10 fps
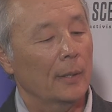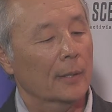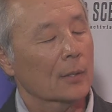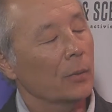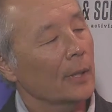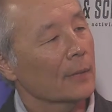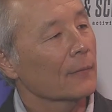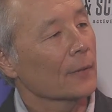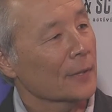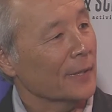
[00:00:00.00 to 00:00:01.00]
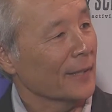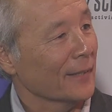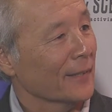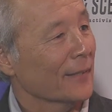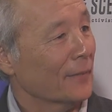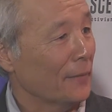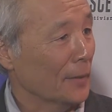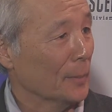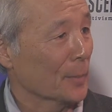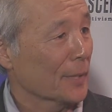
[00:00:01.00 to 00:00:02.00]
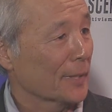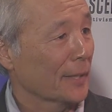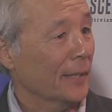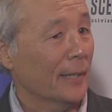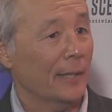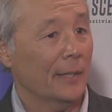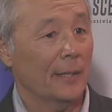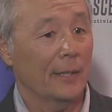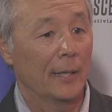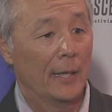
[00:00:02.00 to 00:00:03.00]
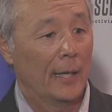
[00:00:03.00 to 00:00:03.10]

it's quite a diversity of films, and